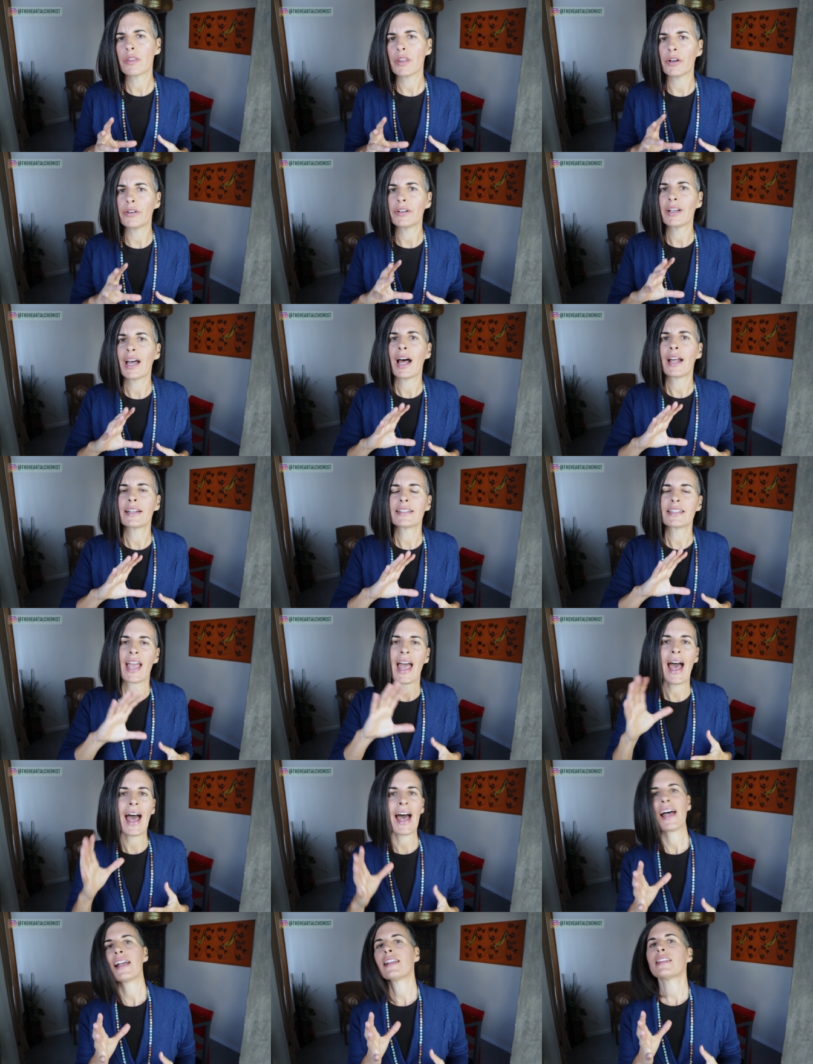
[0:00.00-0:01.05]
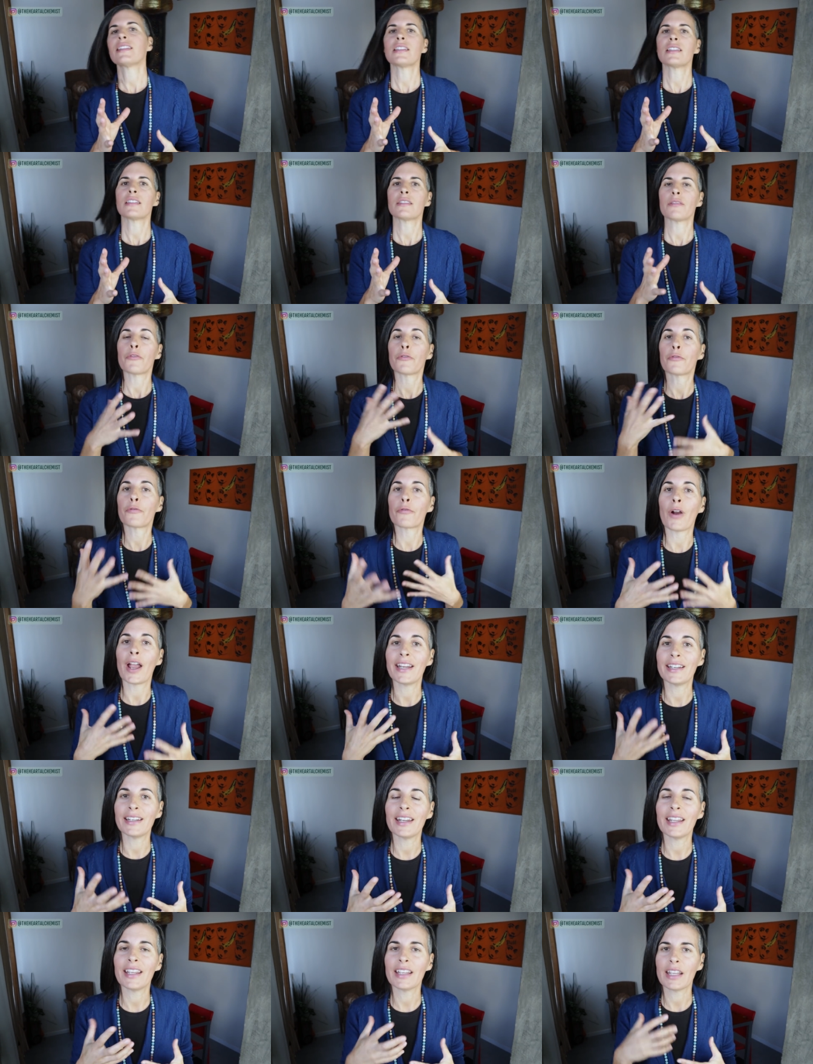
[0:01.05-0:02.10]
they're not as
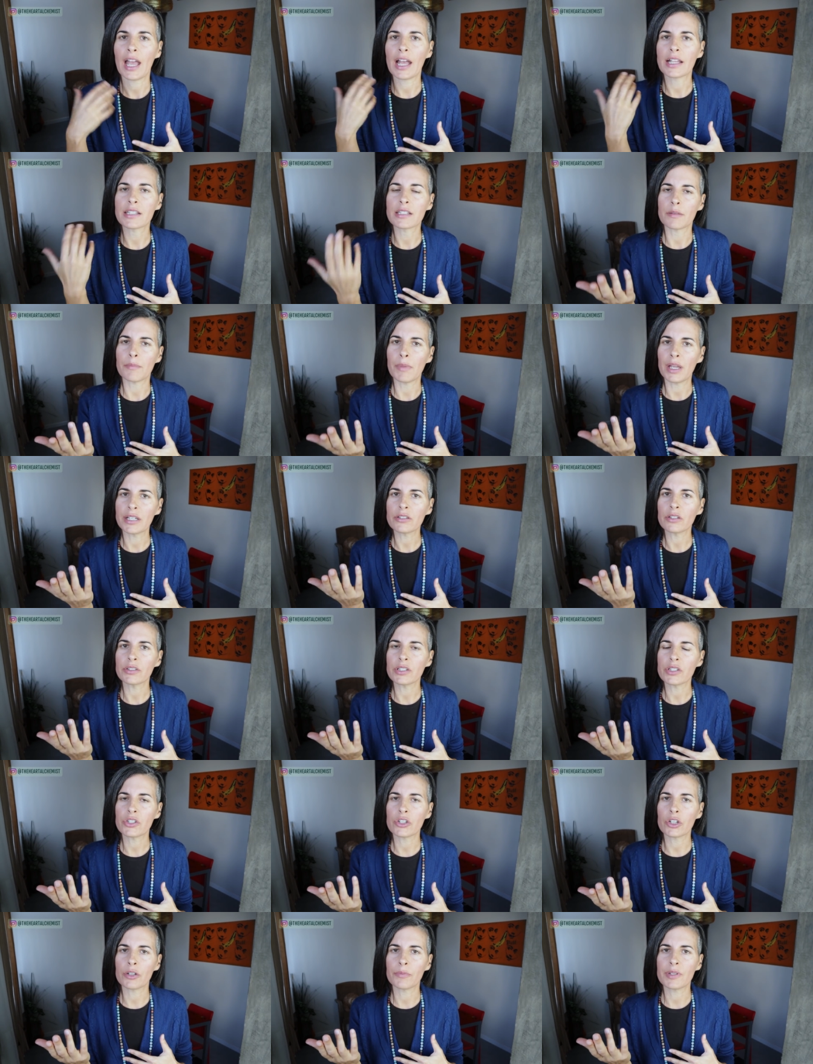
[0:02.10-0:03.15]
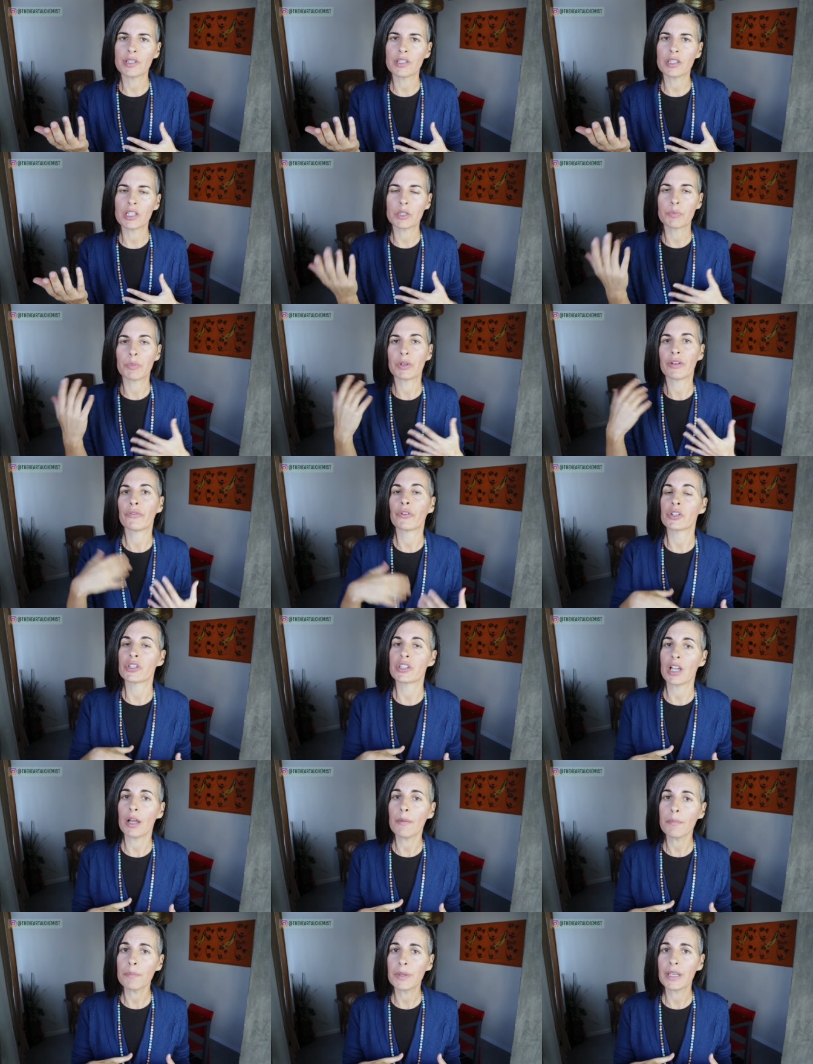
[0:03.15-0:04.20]
frightening as the mental disturbances, but for
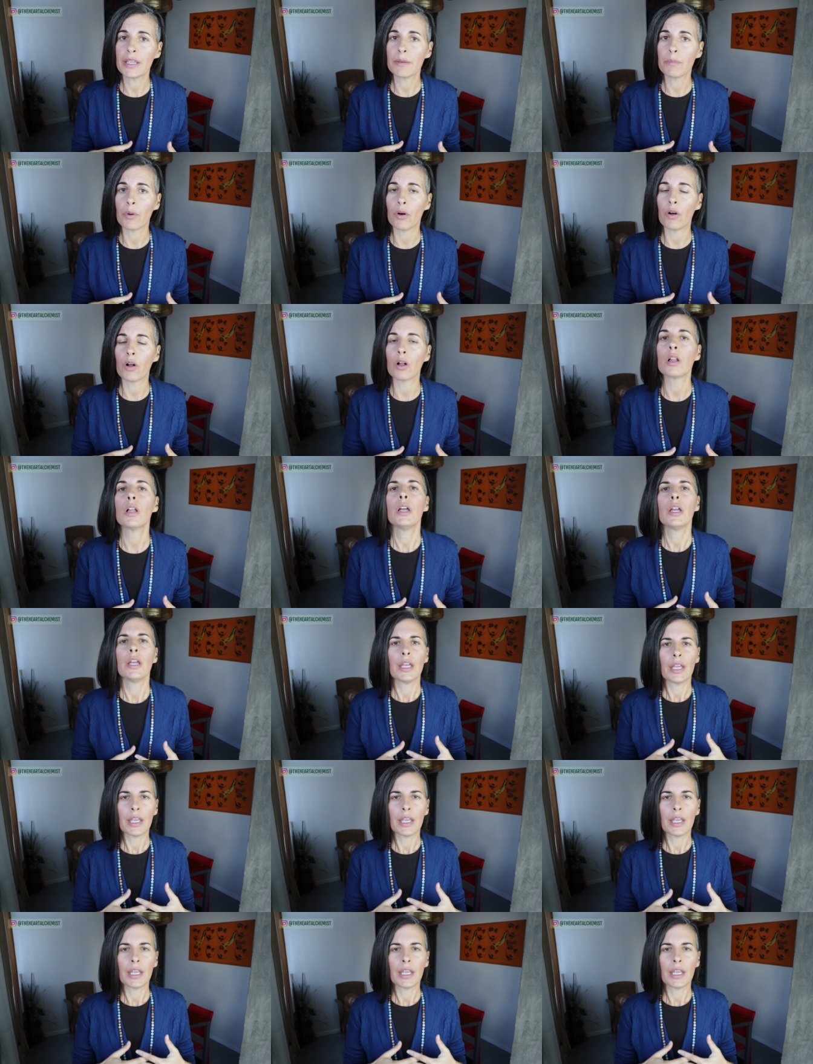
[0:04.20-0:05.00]
some people,